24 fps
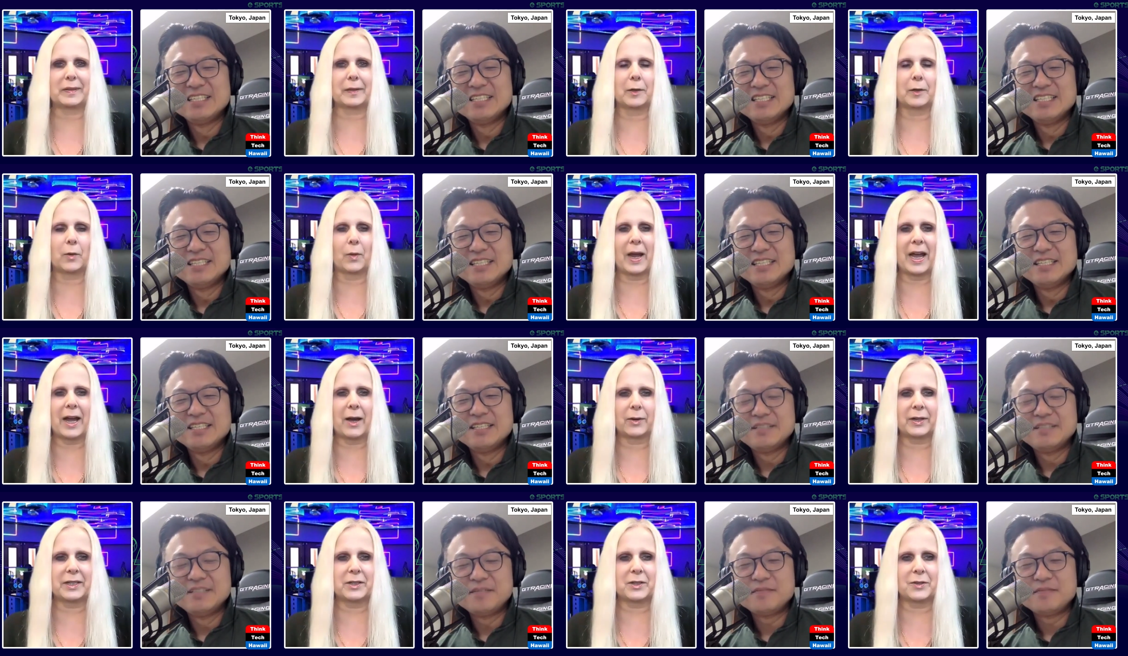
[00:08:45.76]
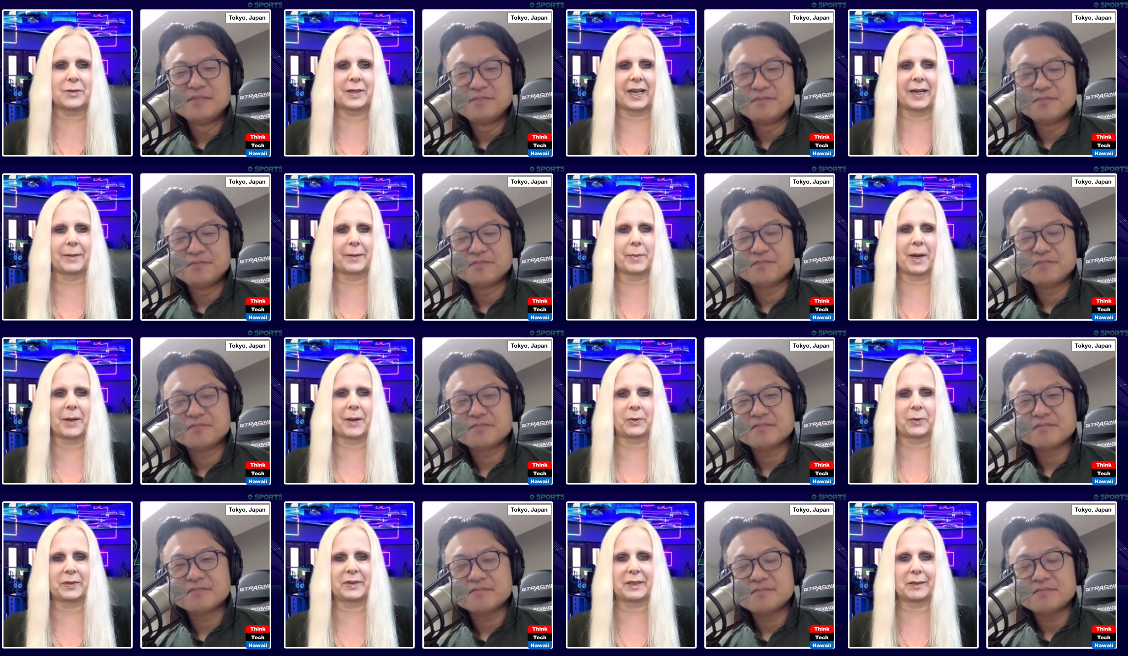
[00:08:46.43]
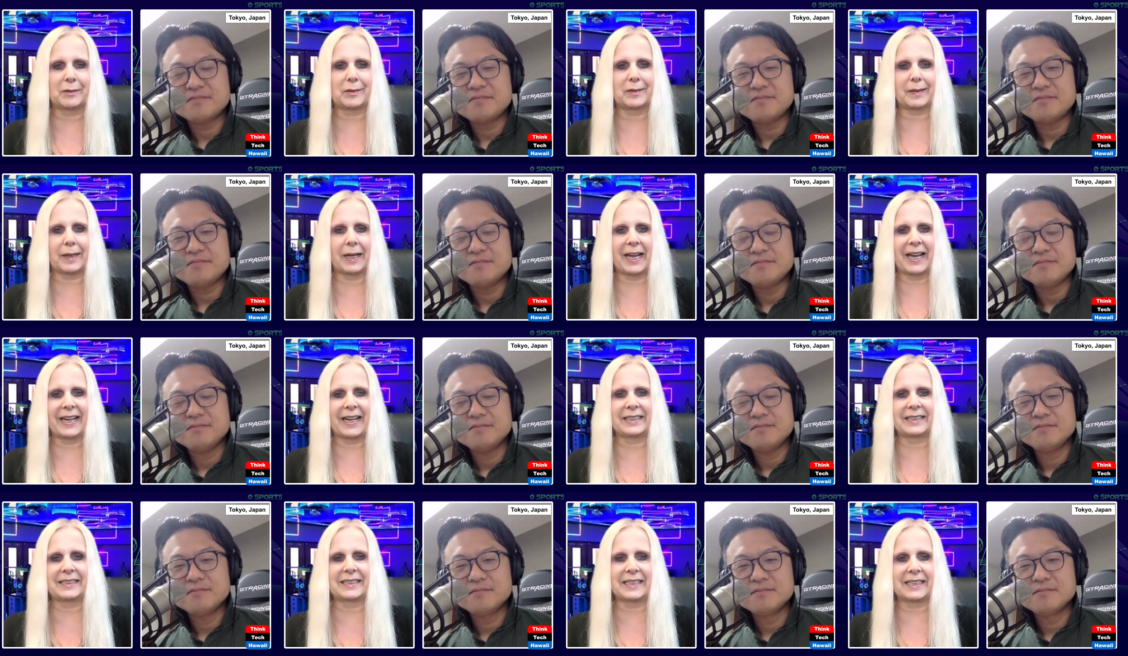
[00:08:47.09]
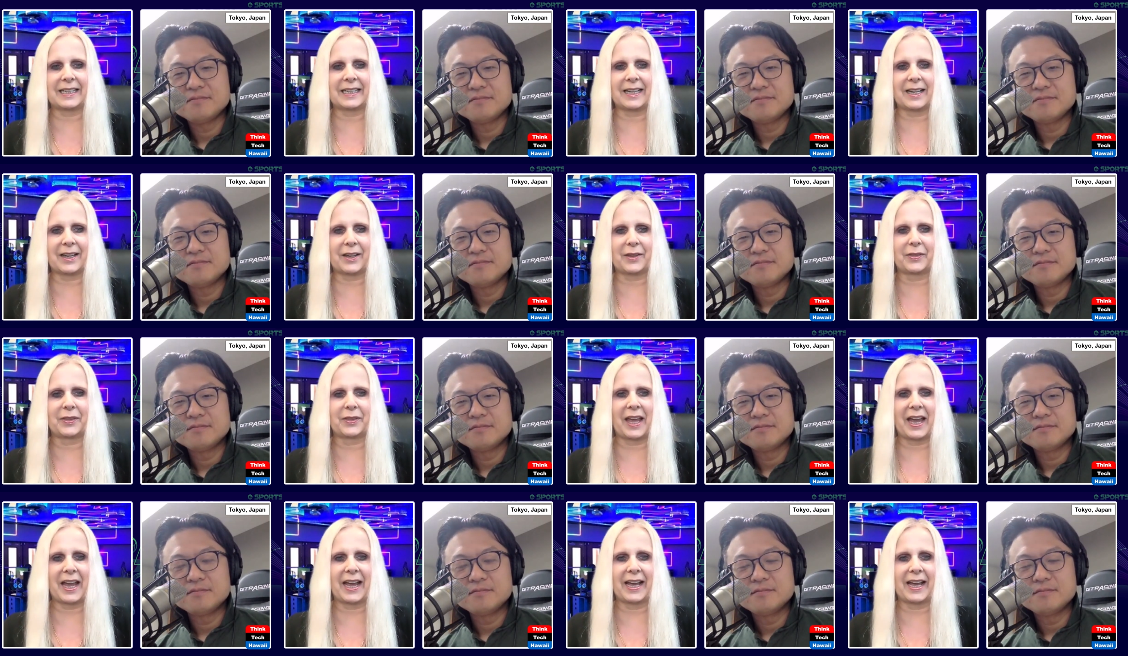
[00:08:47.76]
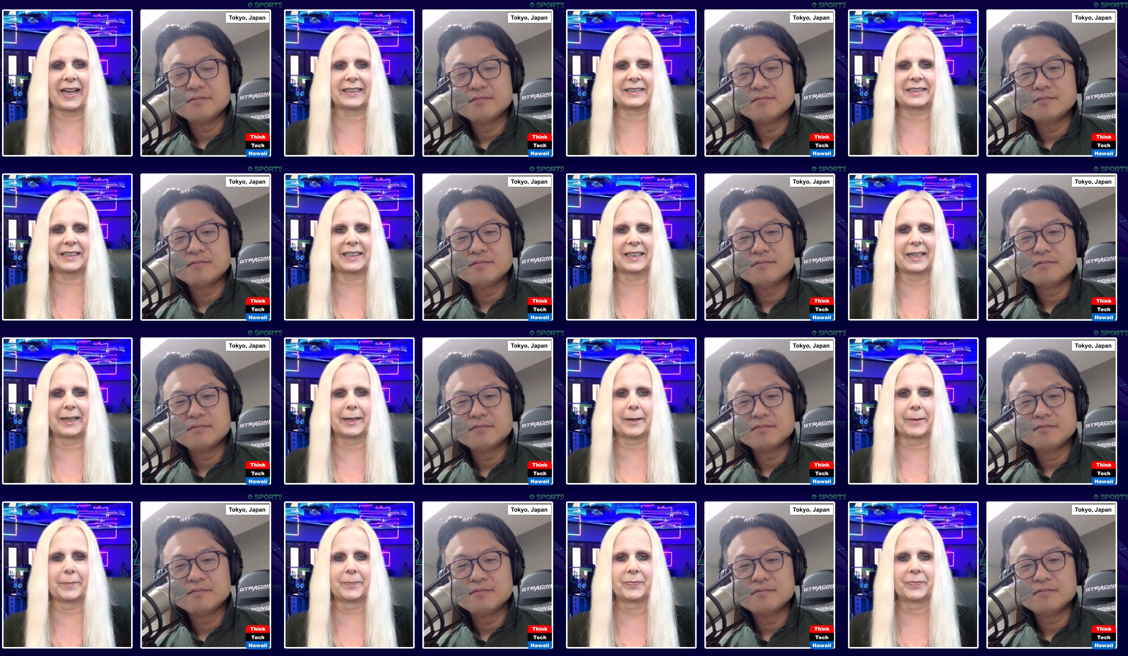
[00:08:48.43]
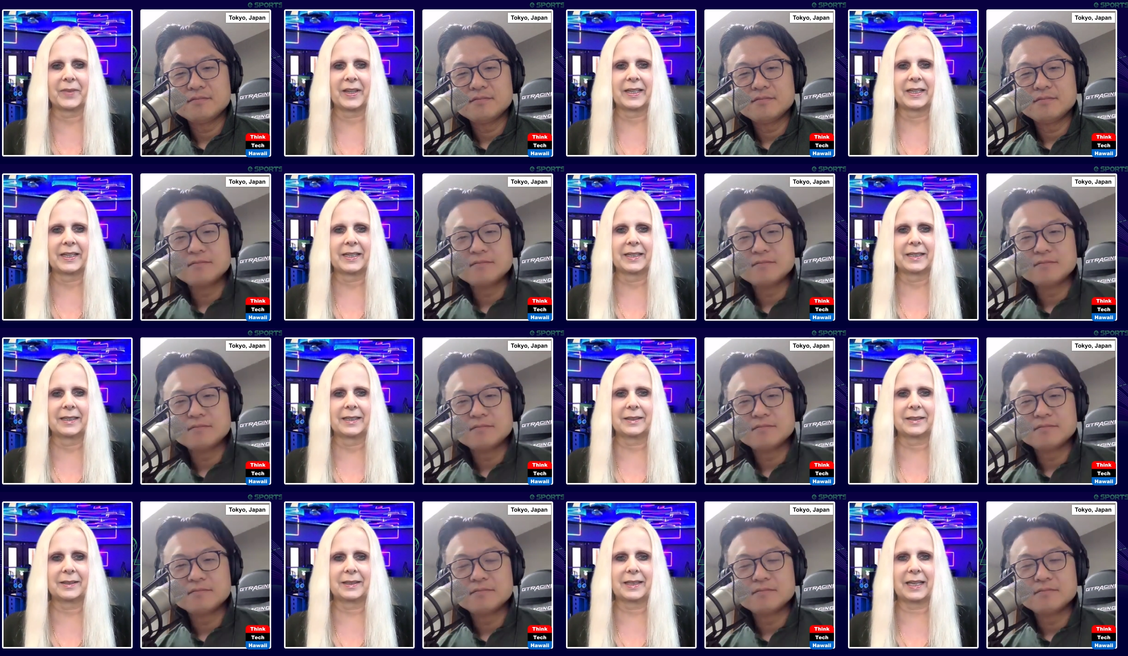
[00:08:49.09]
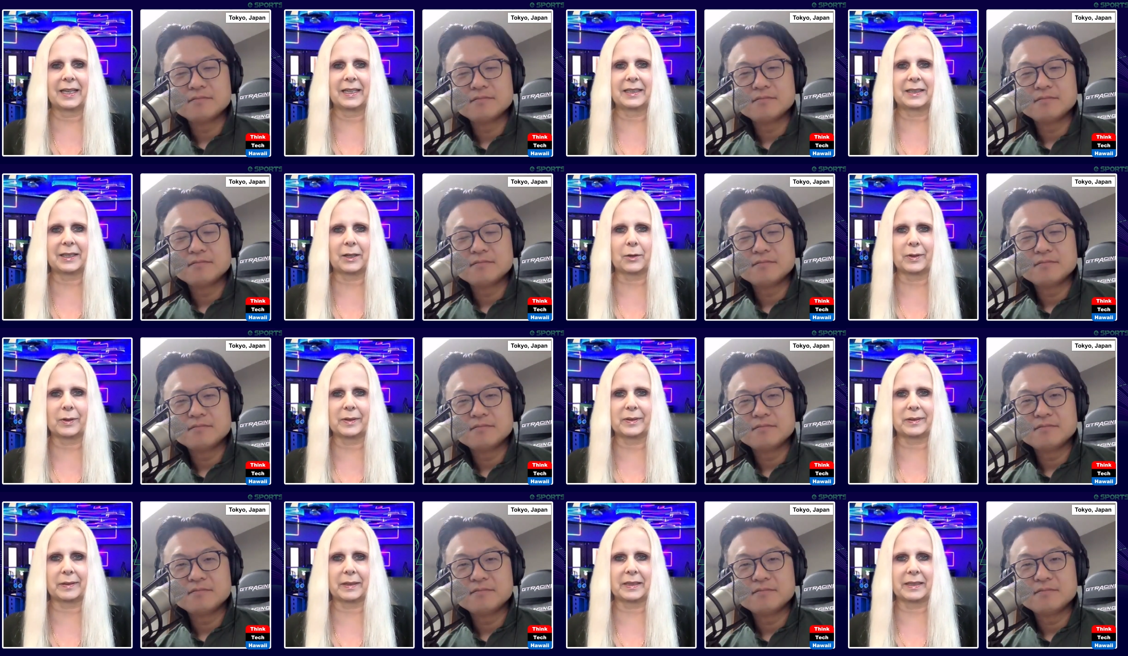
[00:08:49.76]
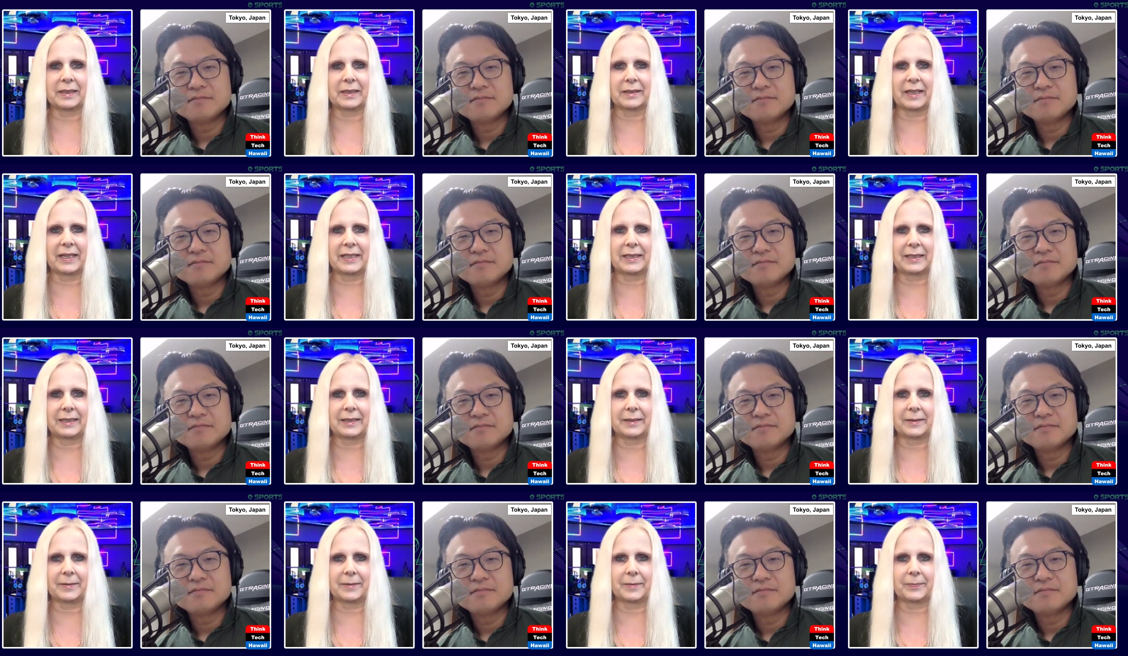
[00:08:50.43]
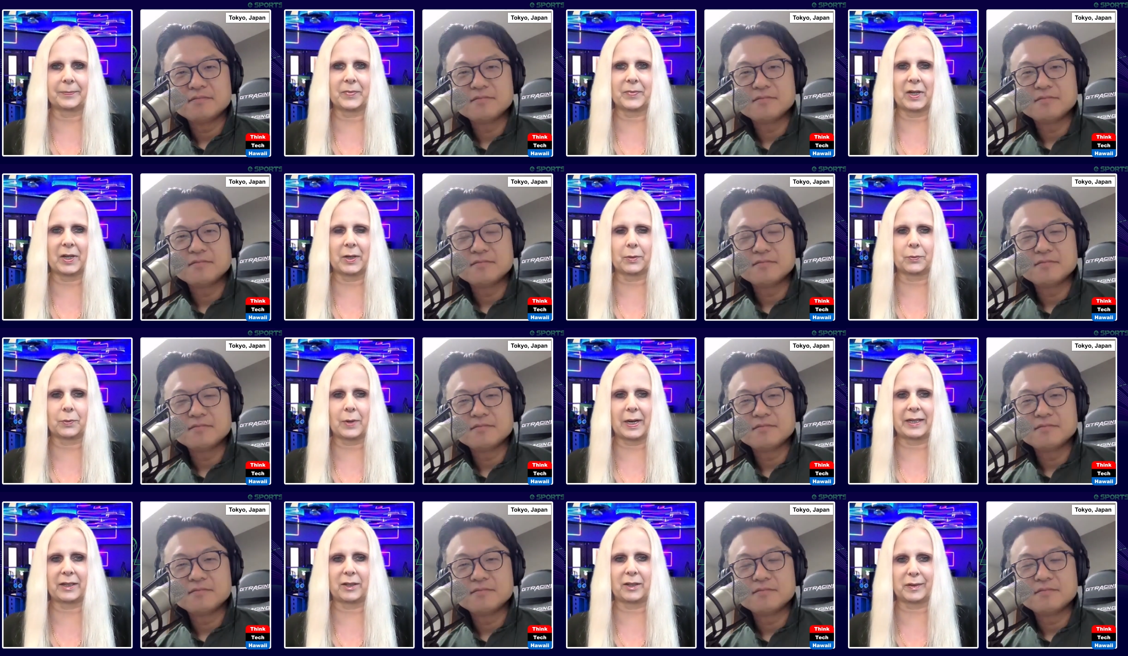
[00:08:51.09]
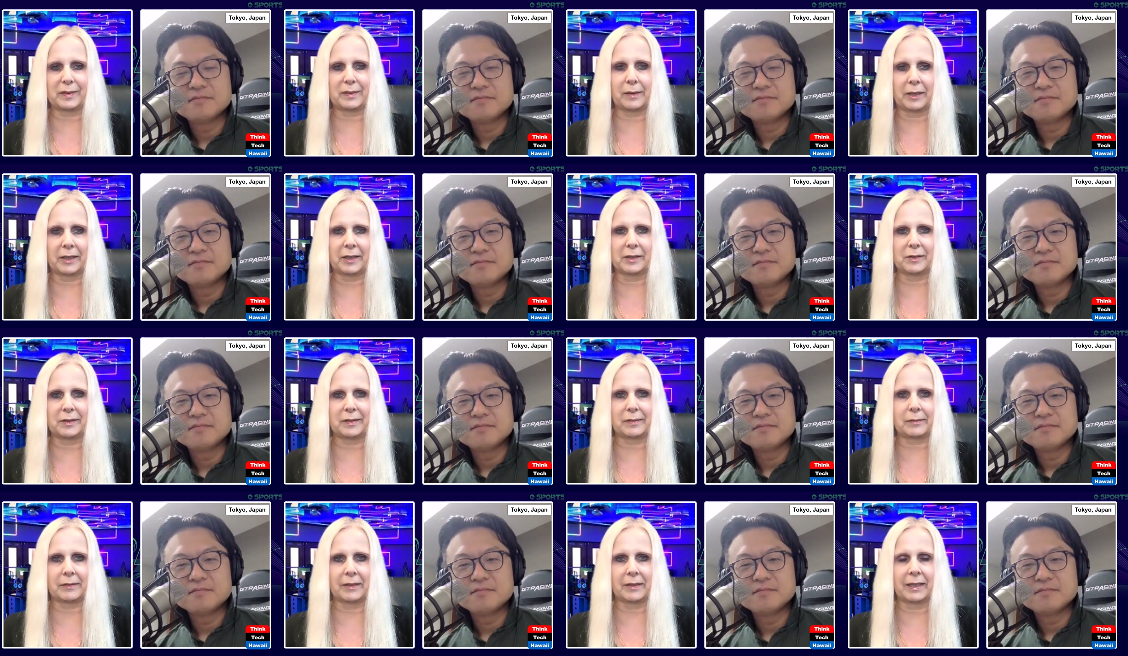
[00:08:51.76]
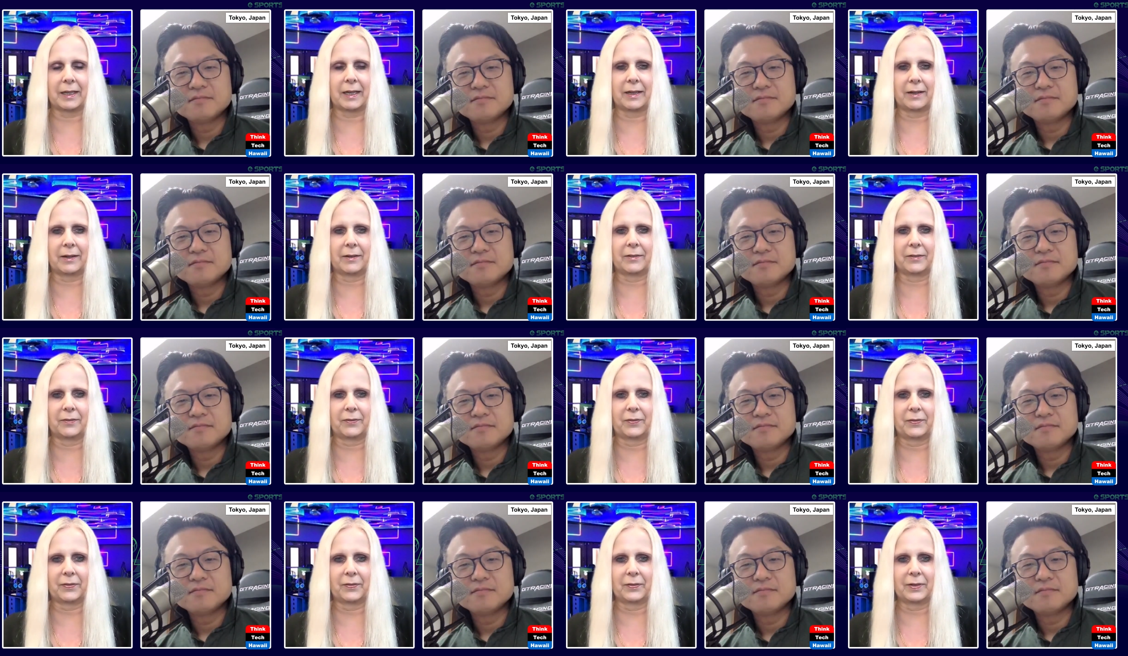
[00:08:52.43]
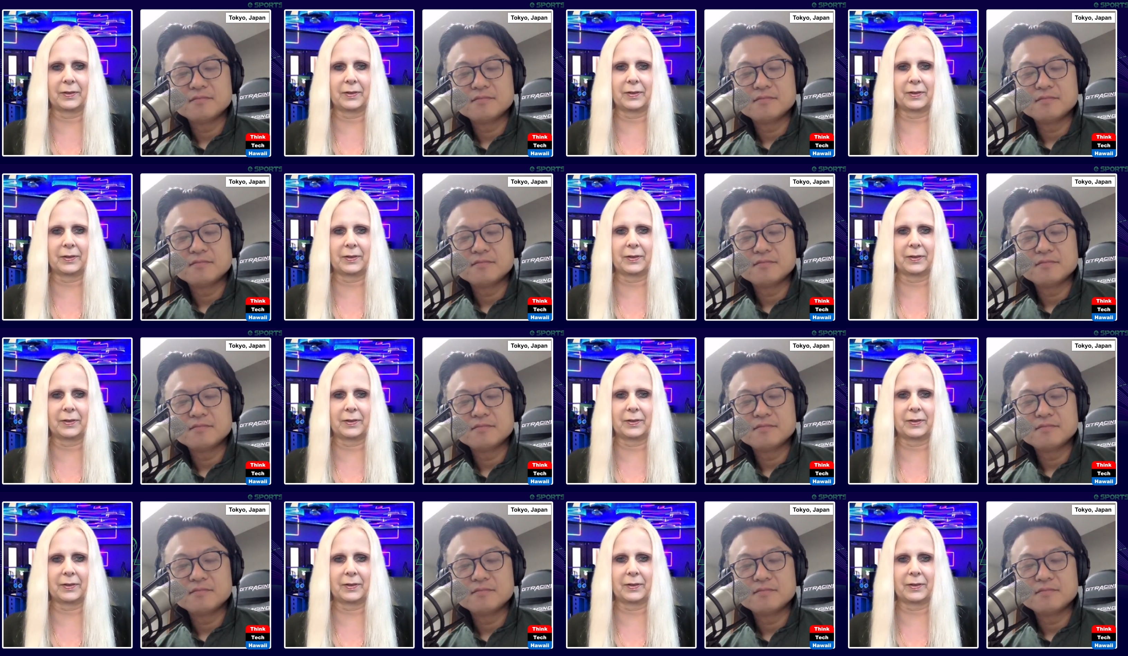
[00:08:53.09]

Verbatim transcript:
Speaker 1: So, how did you come up with this idea that that there was a renaissance of